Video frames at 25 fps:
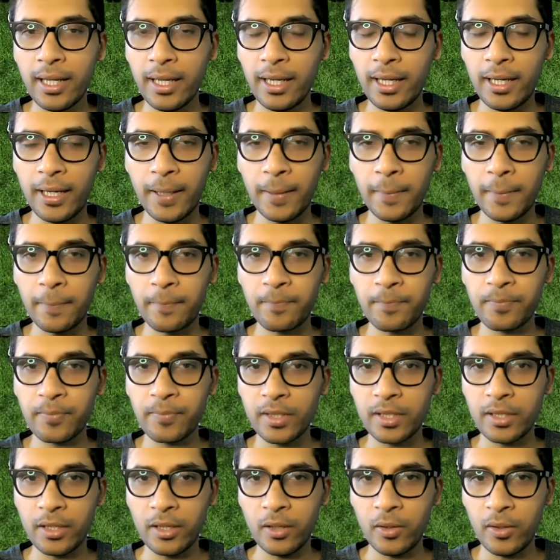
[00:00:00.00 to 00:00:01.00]
And
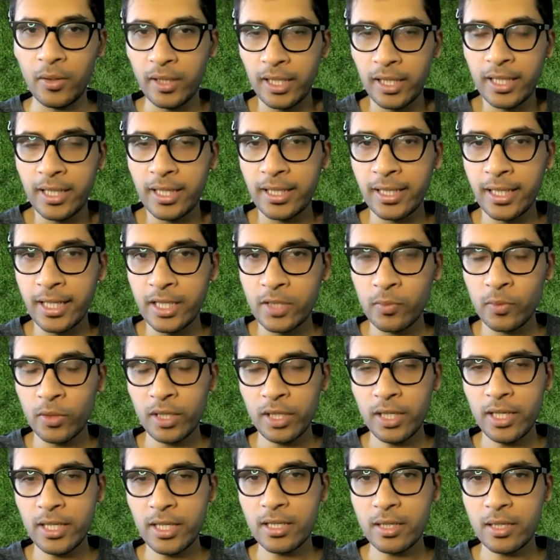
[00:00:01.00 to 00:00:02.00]
that's what
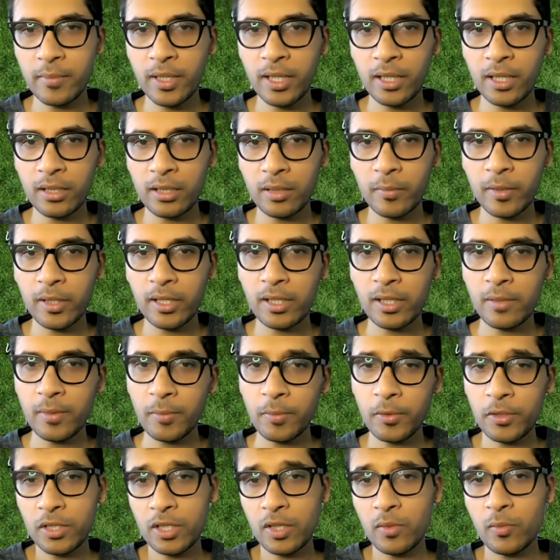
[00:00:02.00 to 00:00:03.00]
it is. I mean, ultimately,
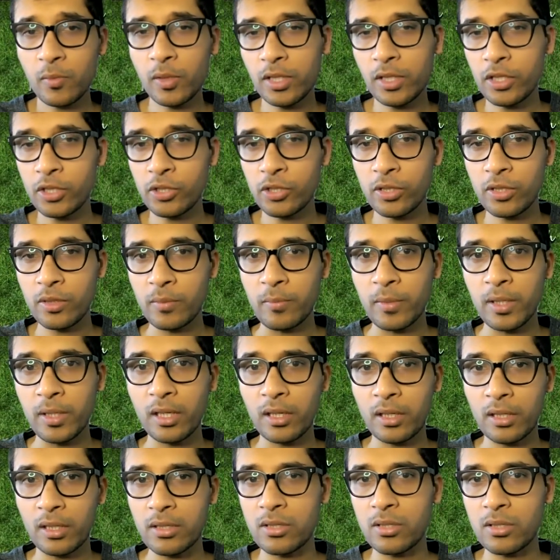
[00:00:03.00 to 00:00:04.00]
people say, well, he shouldn't be
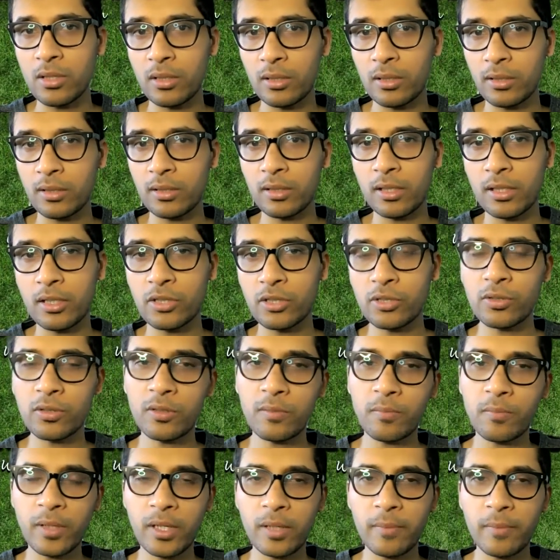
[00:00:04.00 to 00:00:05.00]
a consultant and he
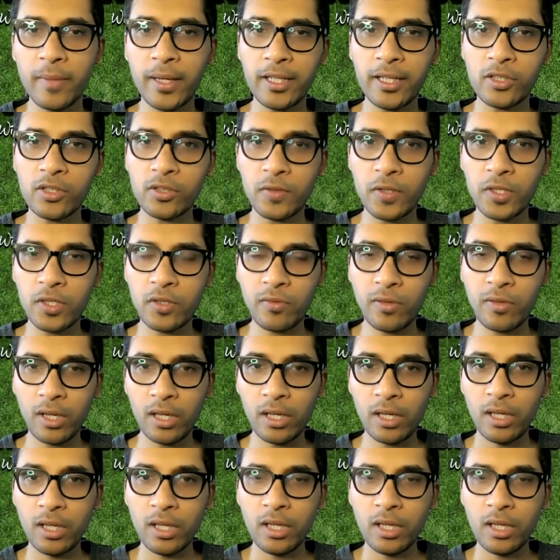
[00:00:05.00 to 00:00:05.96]
shouldn't be manager of Austria.